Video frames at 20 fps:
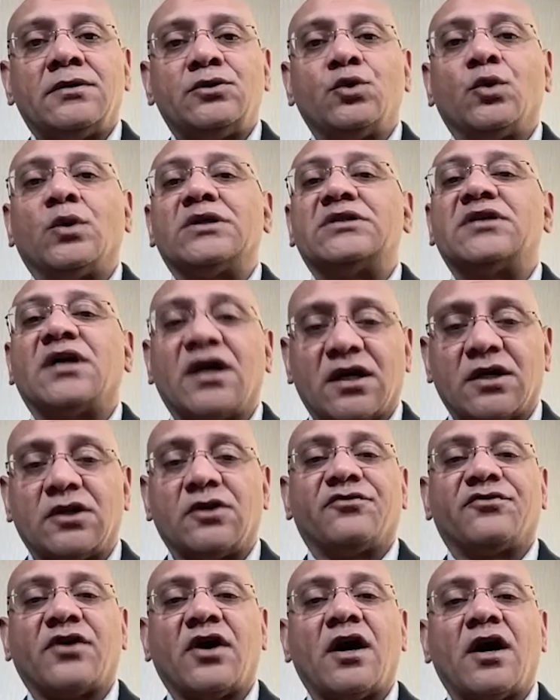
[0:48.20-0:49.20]
do a ton
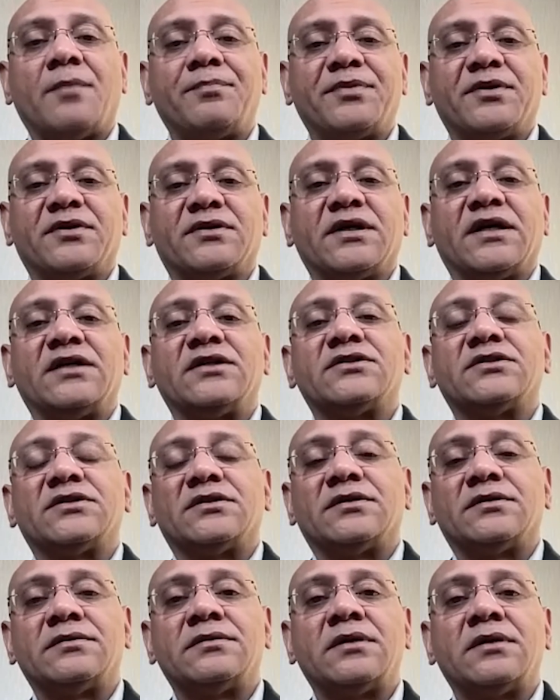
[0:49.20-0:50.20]
of
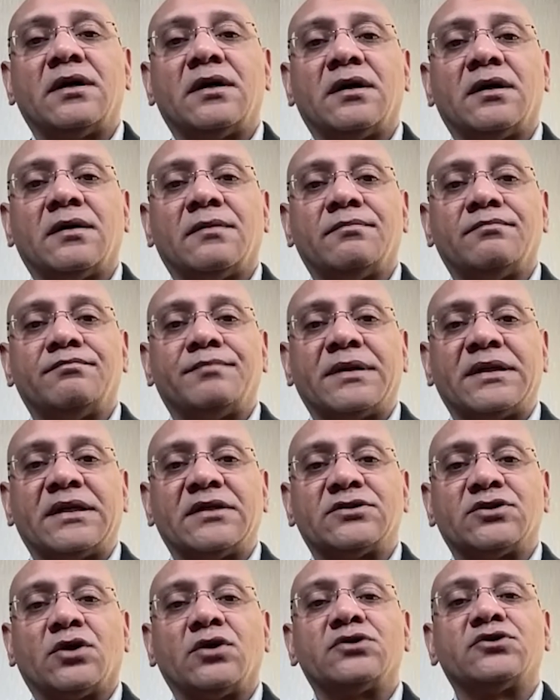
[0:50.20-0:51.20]
computation, but
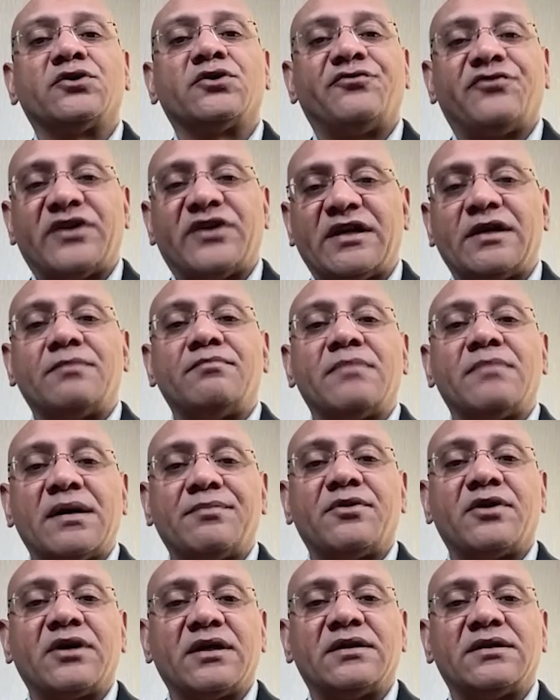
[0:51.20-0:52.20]
it's also very
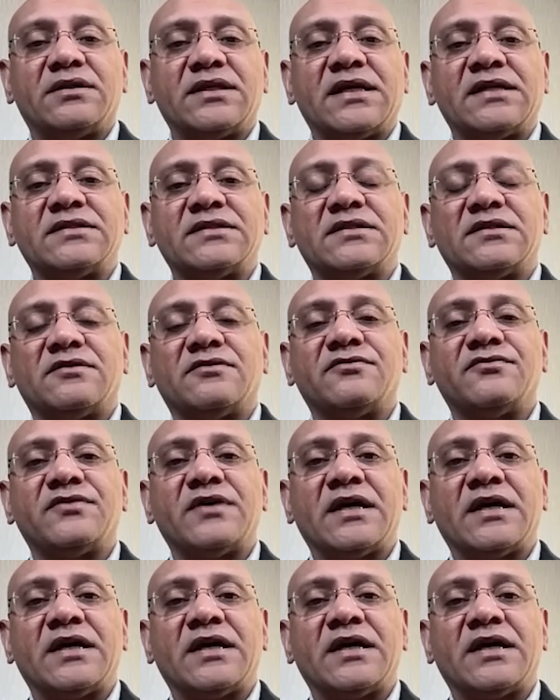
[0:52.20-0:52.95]
memory intensive.